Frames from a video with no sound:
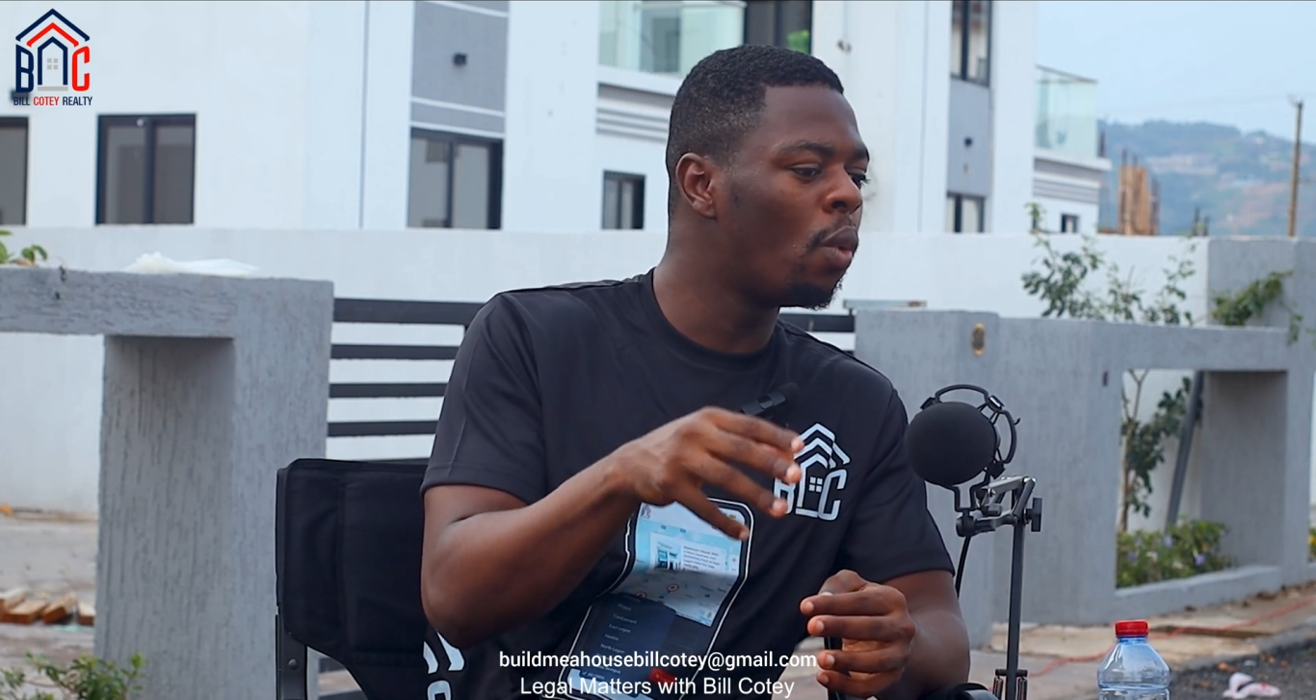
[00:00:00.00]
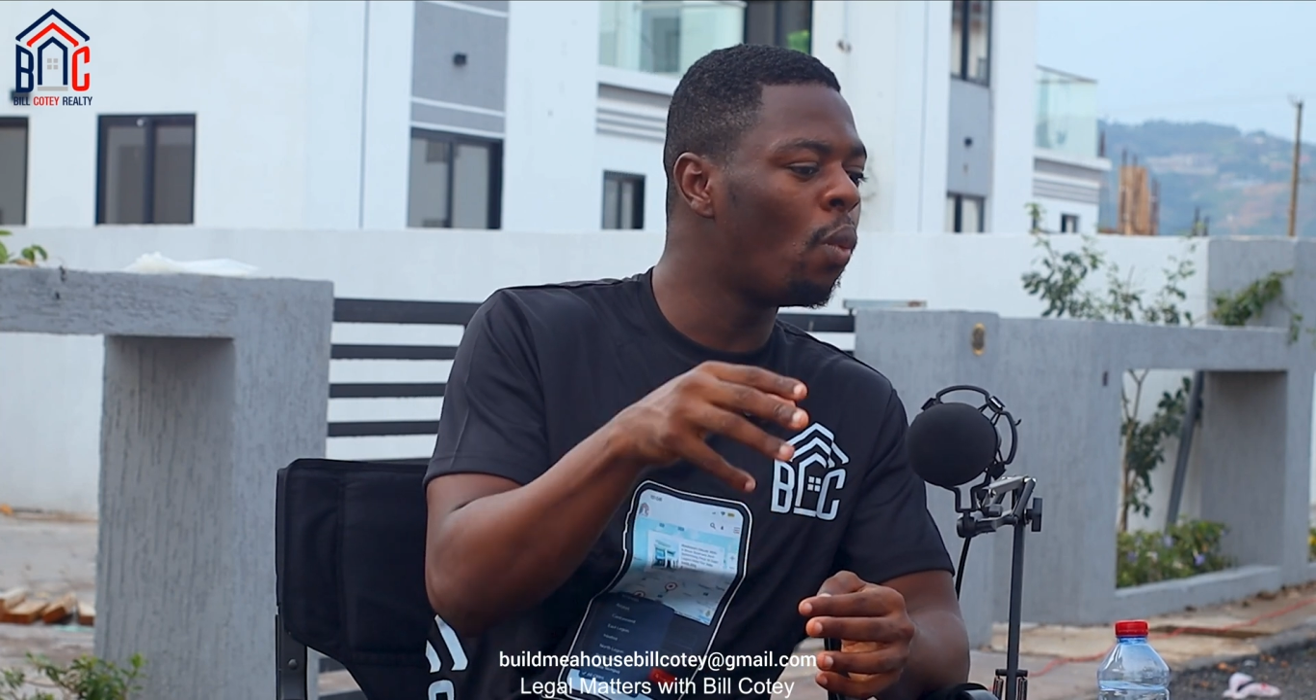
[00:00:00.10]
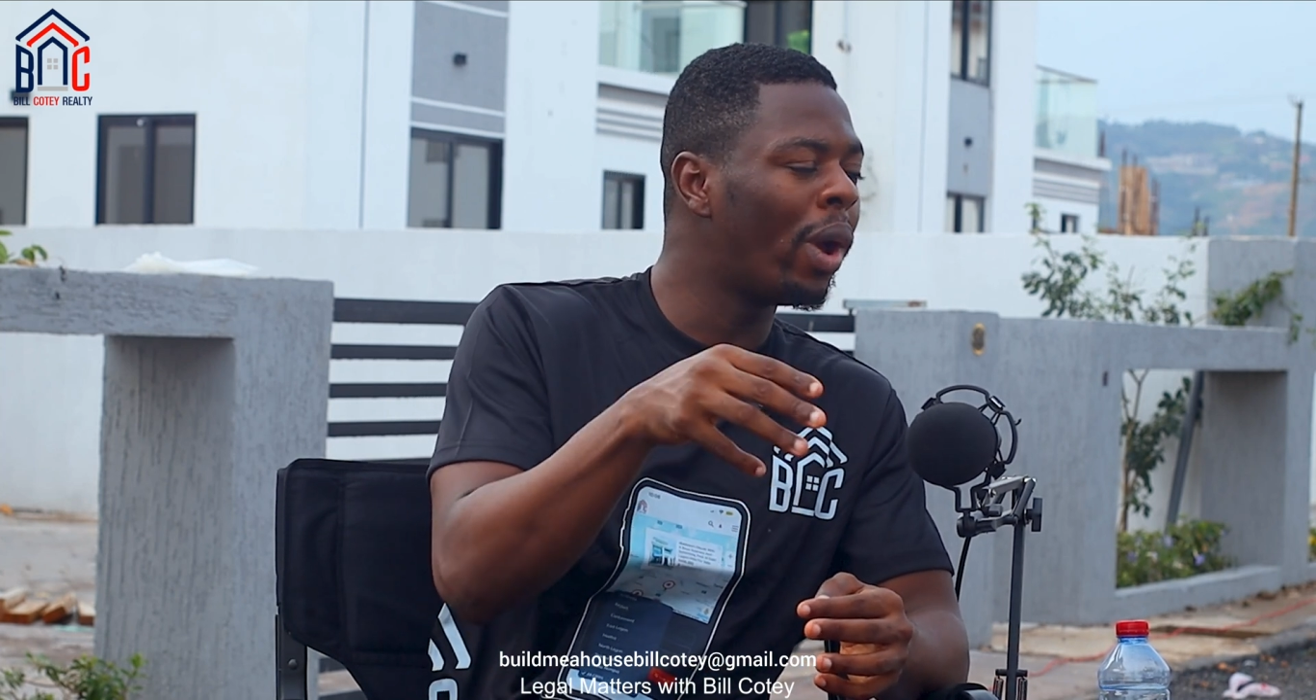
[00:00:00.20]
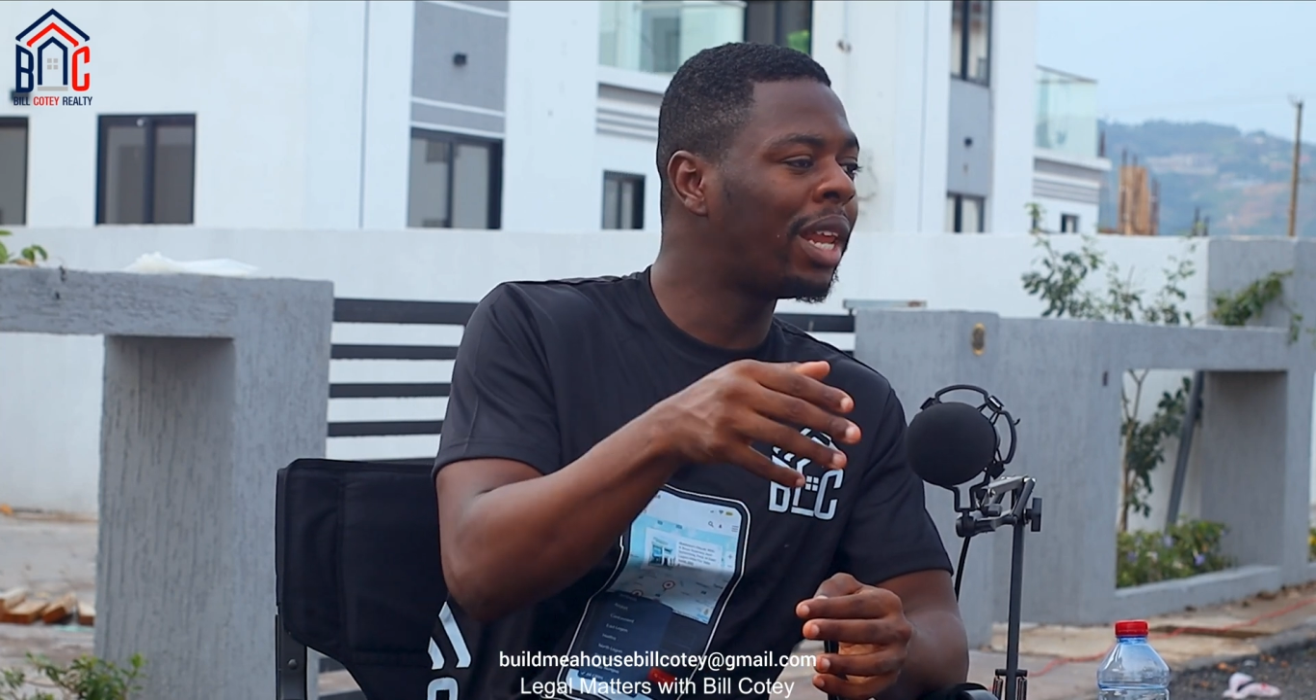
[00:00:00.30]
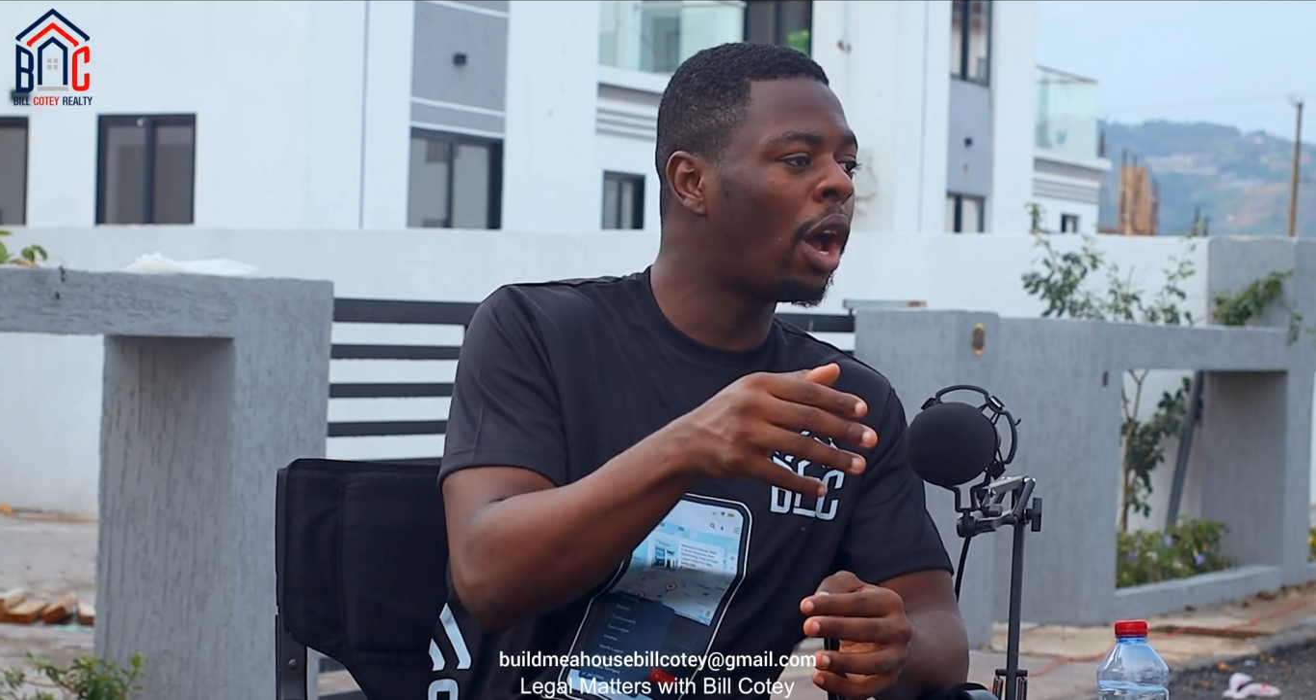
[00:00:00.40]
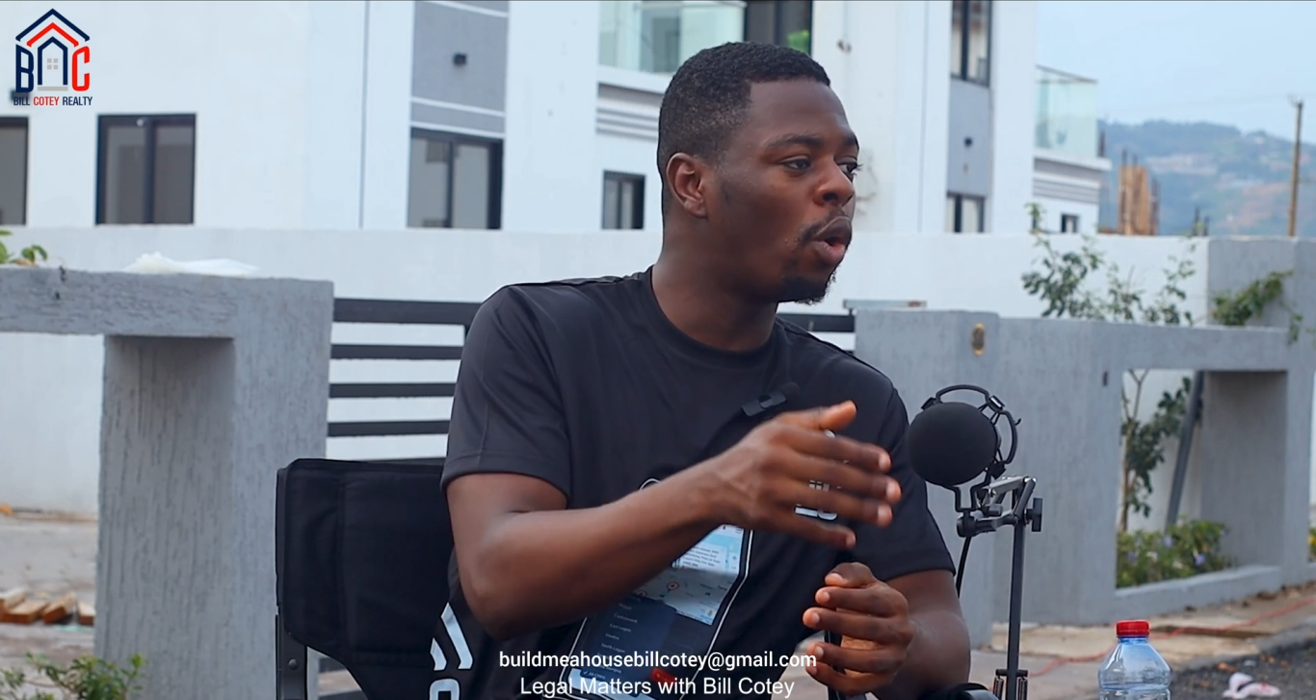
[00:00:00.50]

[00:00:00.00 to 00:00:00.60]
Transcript: whether